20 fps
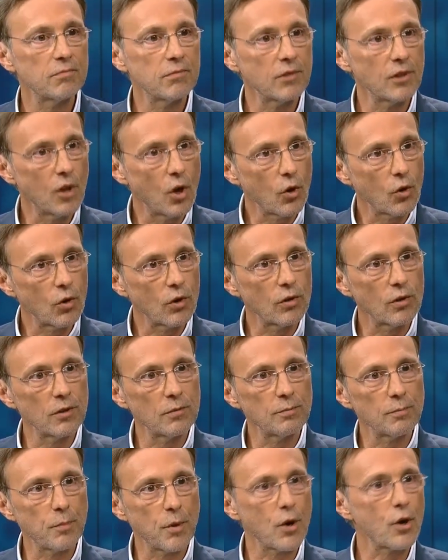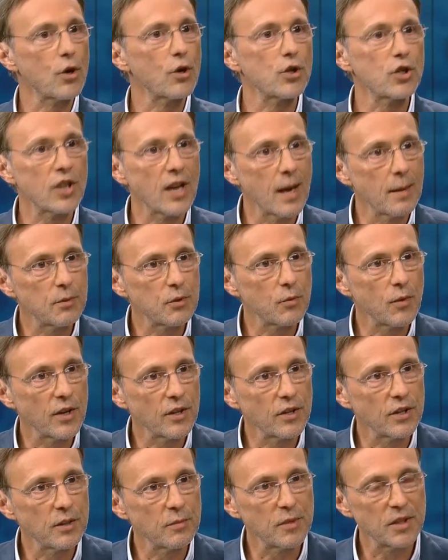local burger shops
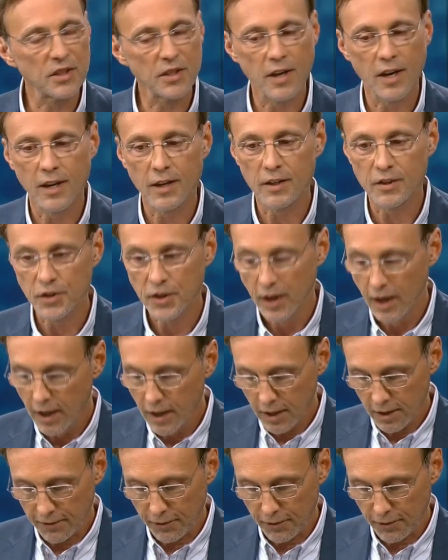rather than McDonald's. Mm -hmm.